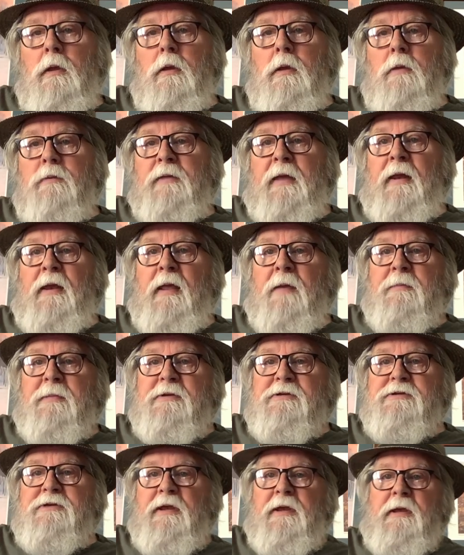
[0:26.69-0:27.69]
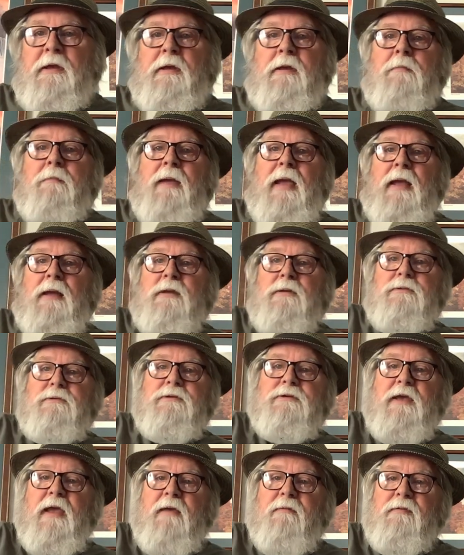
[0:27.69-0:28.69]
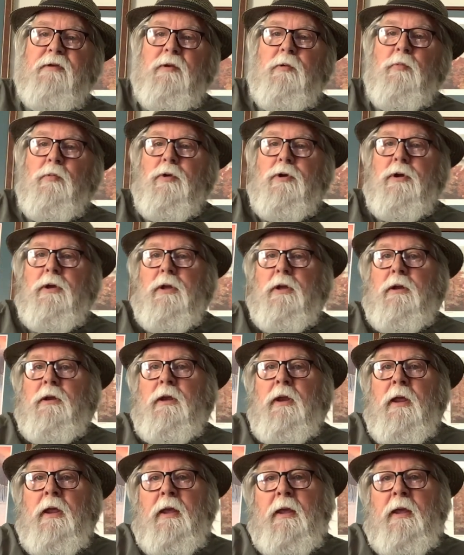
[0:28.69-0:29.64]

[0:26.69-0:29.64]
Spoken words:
they let me sing it back in '71